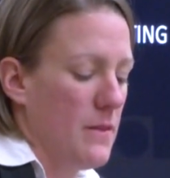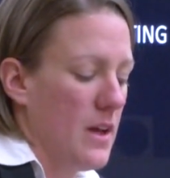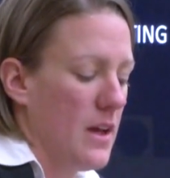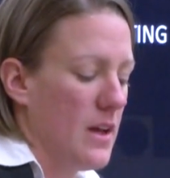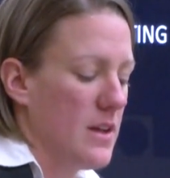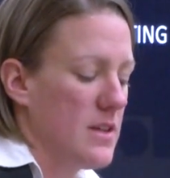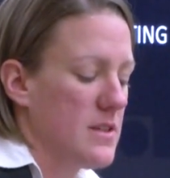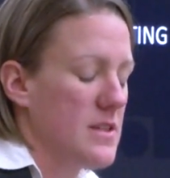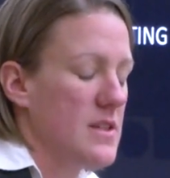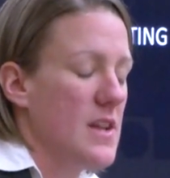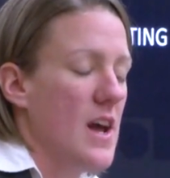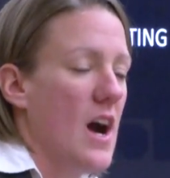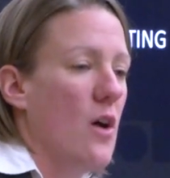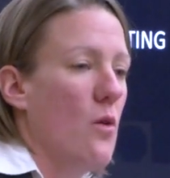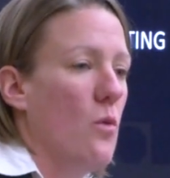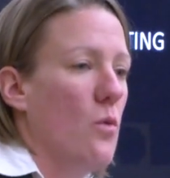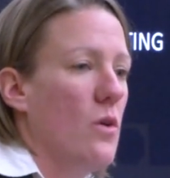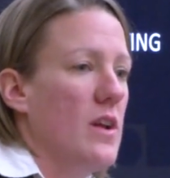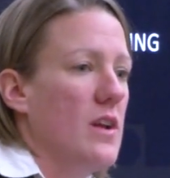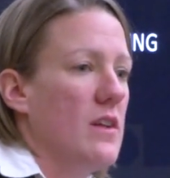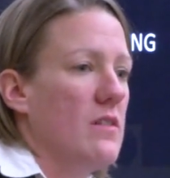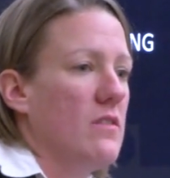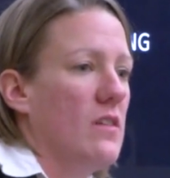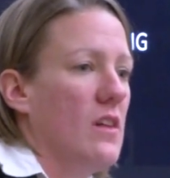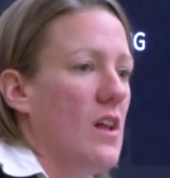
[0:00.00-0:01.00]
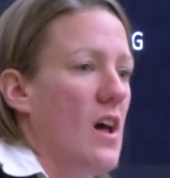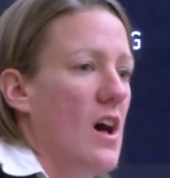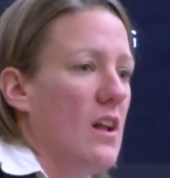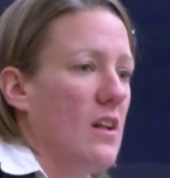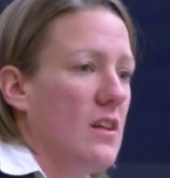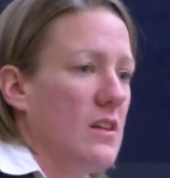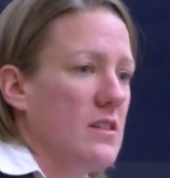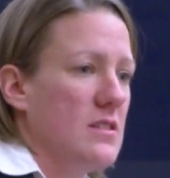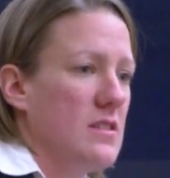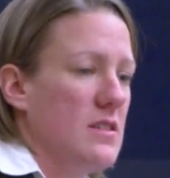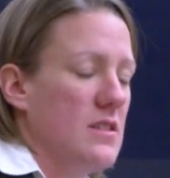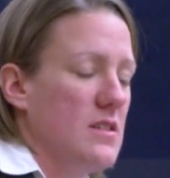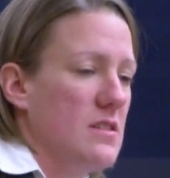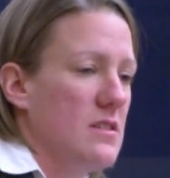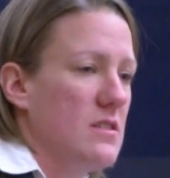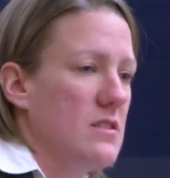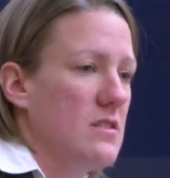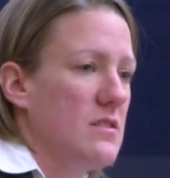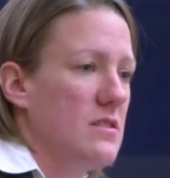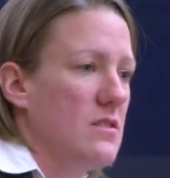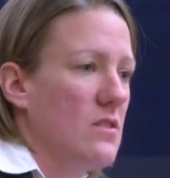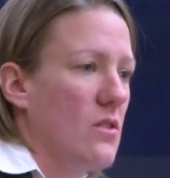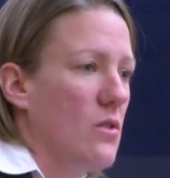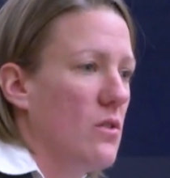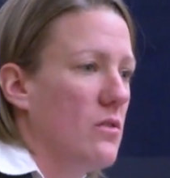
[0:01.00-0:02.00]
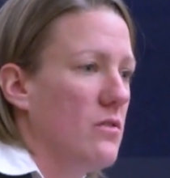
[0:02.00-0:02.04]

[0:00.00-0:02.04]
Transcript: it is not one of lawlessness